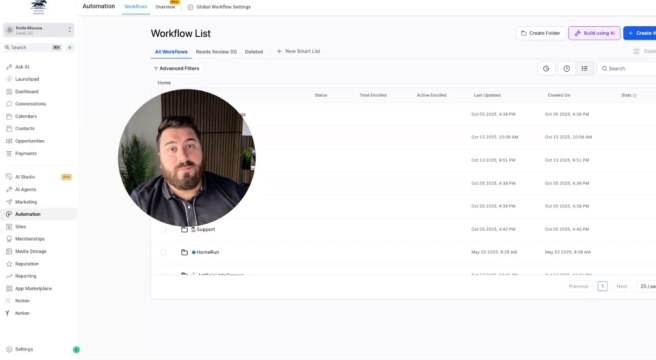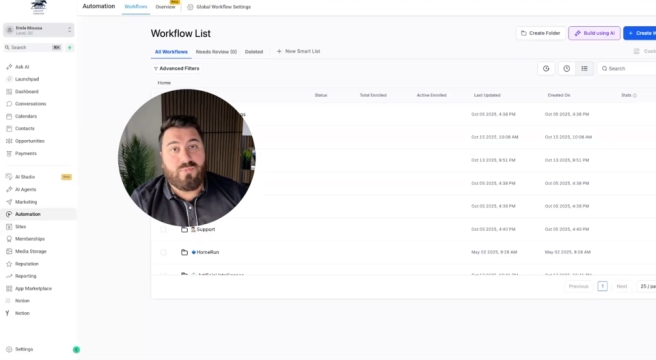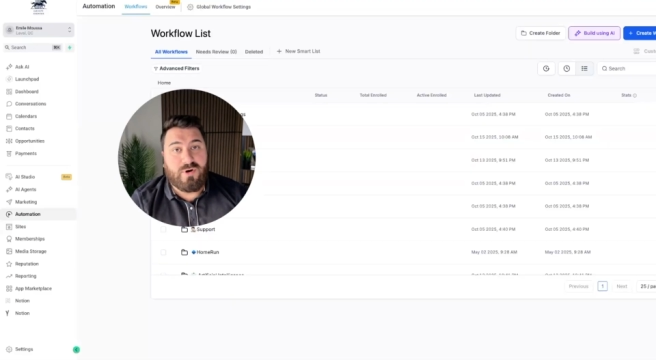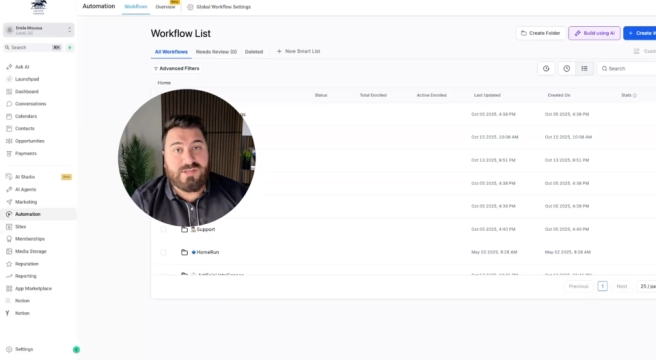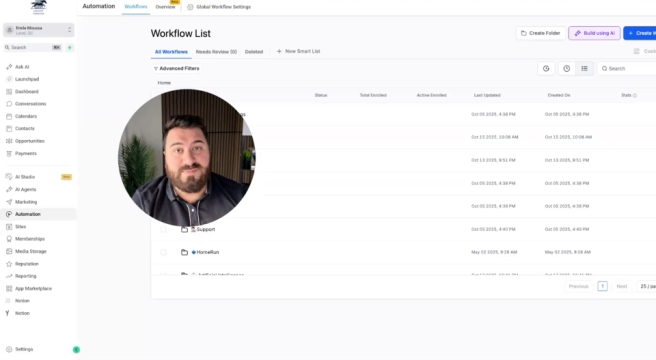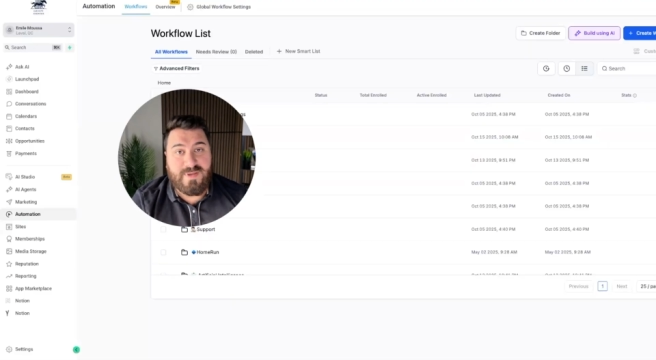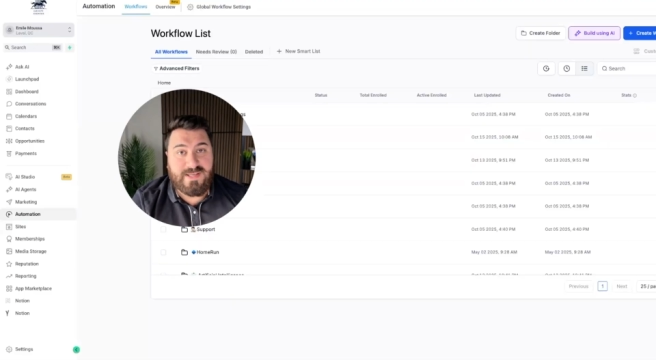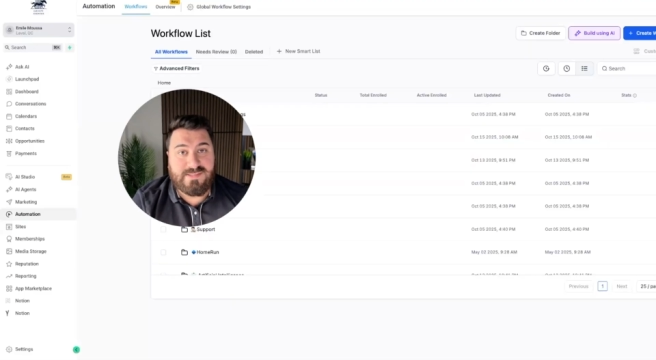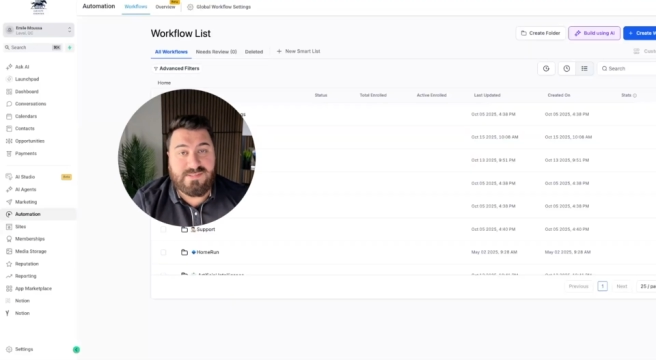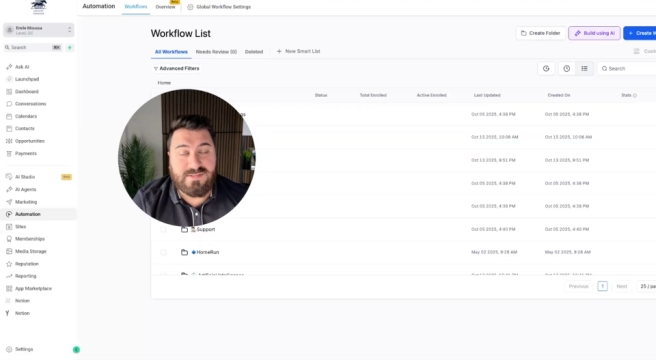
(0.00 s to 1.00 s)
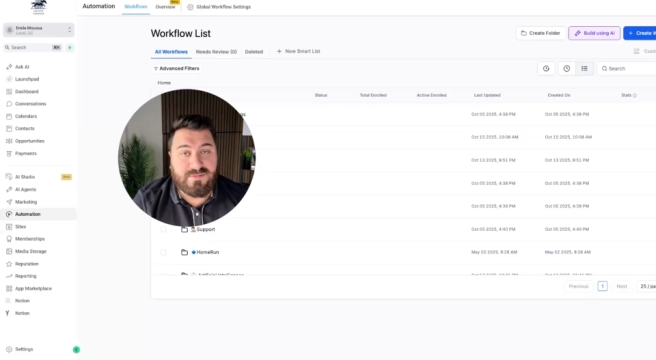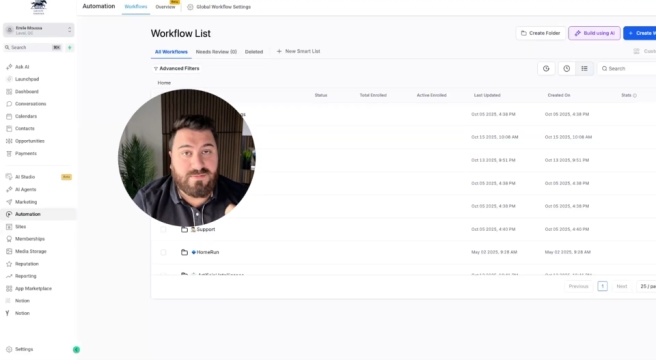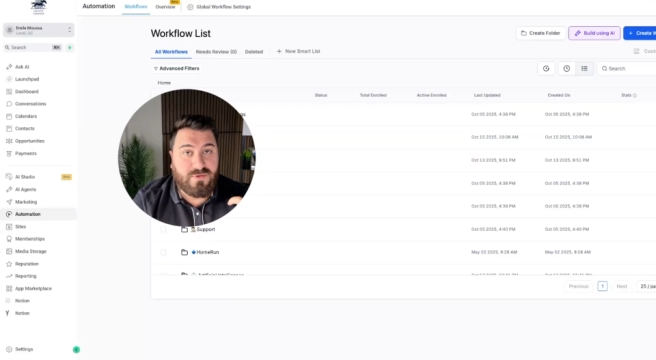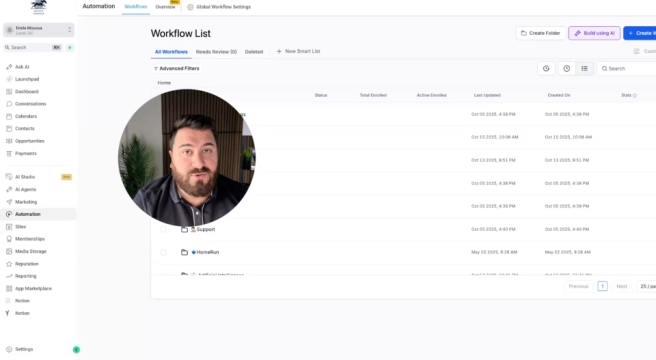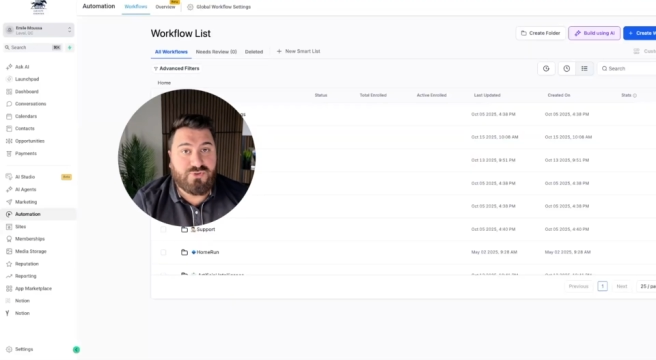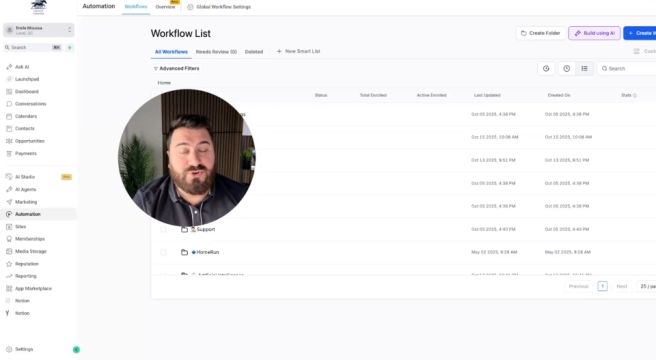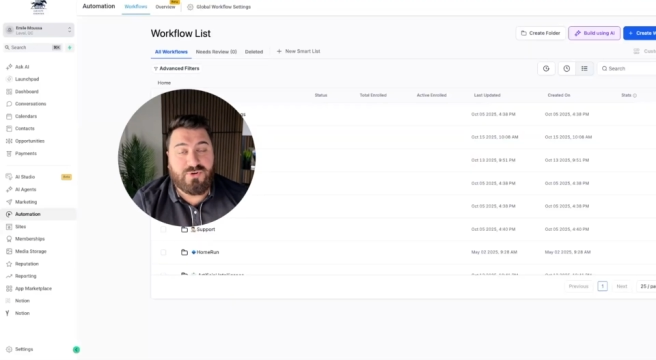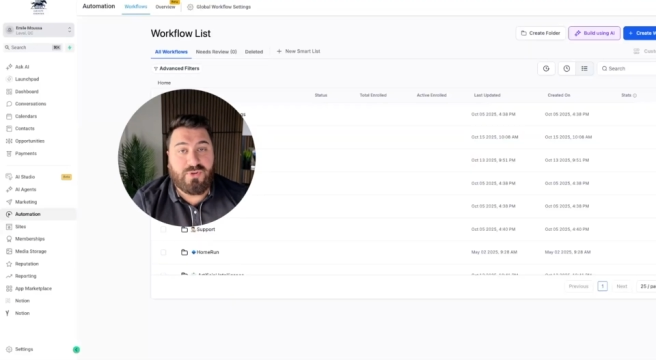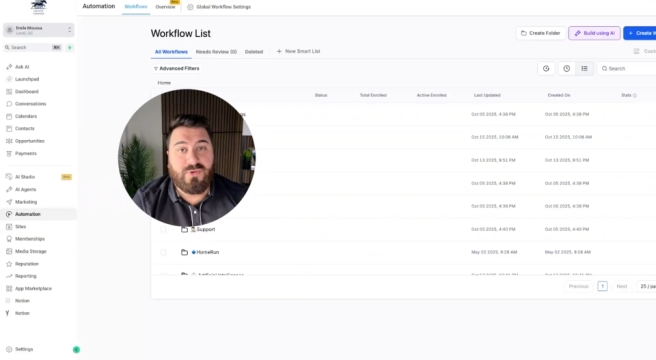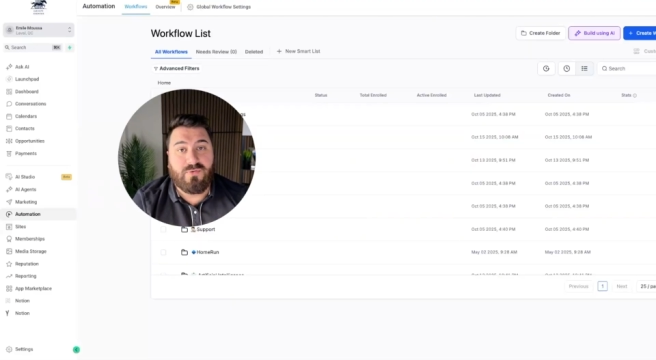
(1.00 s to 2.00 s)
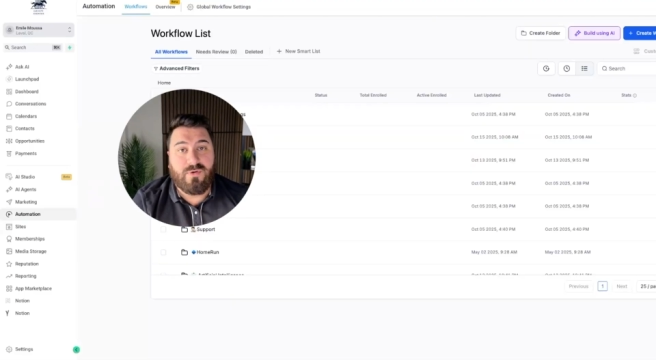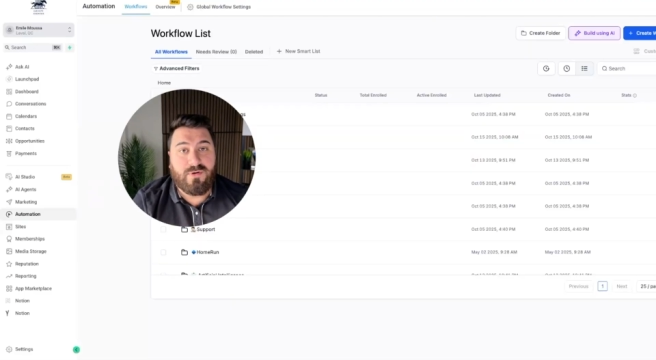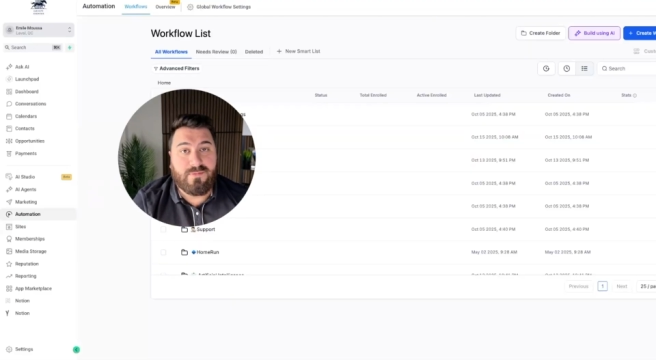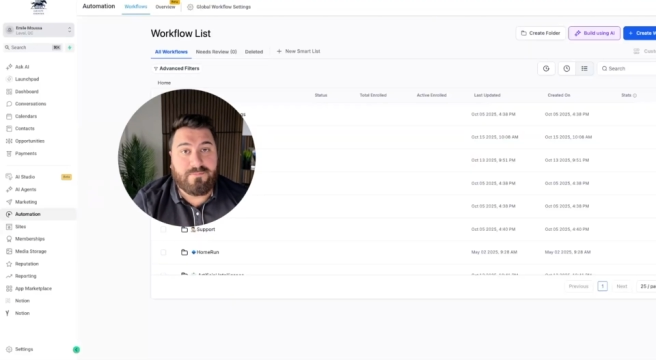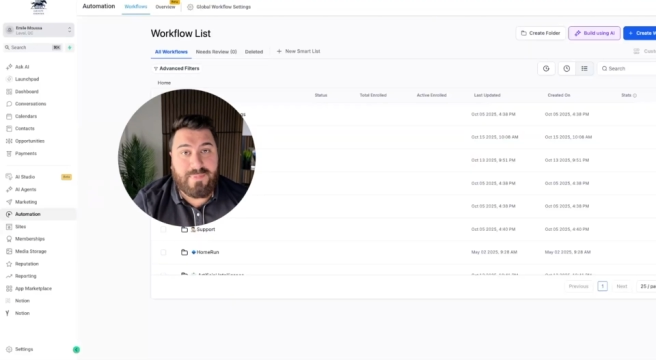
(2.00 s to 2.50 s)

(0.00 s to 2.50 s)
prospects, nurture your